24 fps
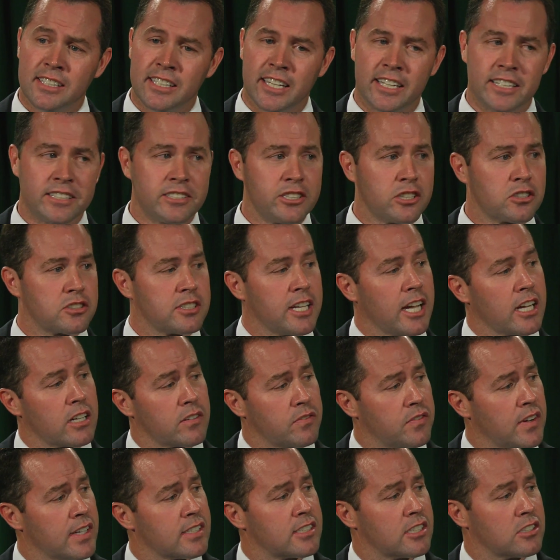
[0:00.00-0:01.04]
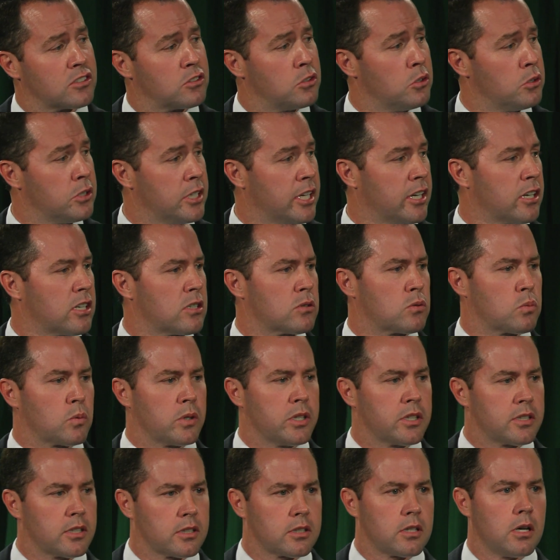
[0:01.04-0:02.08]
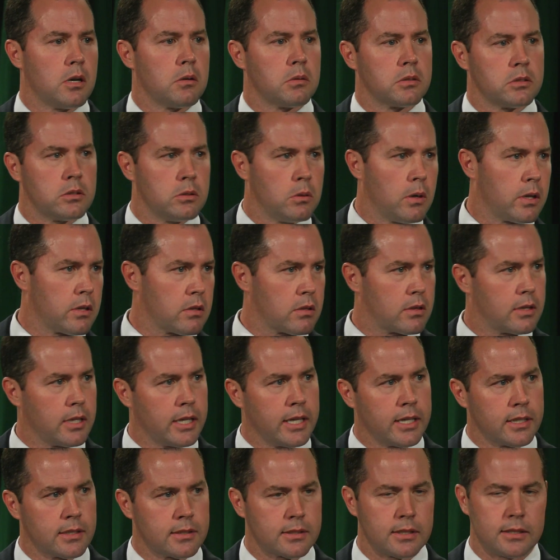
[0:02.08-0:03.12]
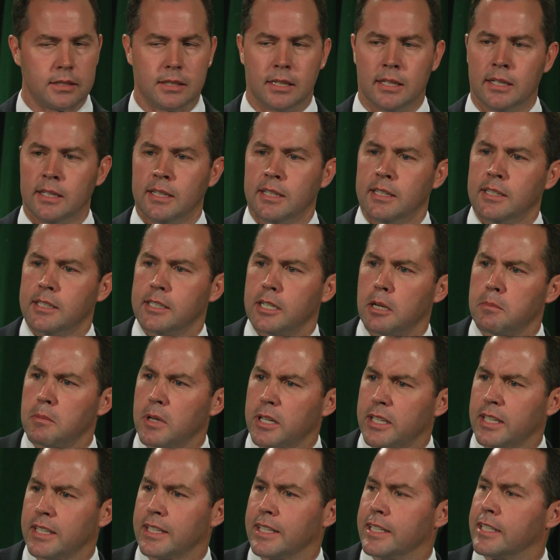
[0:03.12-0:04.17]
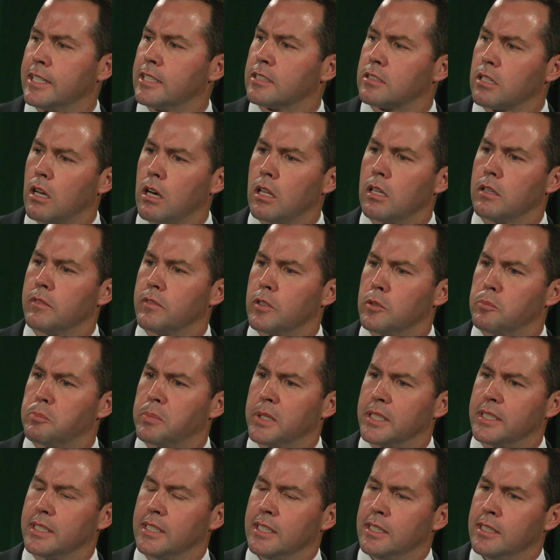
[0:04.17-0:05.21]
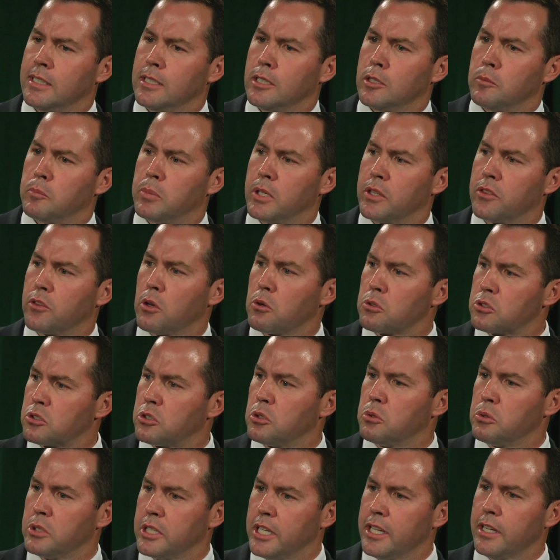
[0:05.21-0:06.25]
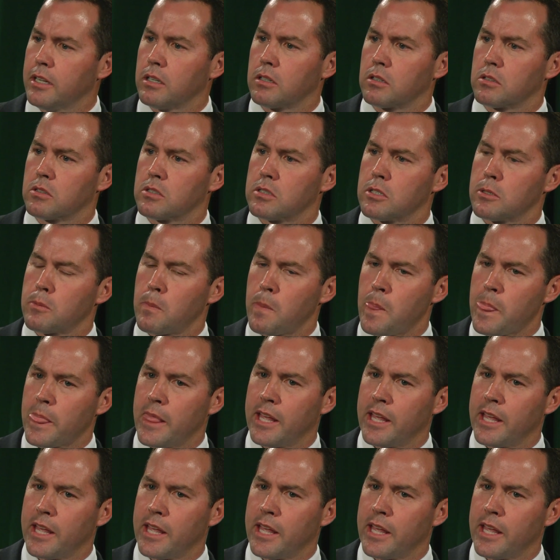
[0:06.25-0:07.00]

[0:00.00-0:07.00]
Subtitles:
And you're sacrificing 2 years where you could go and do other things, and I'm not going to get into all of it, but those 2 years,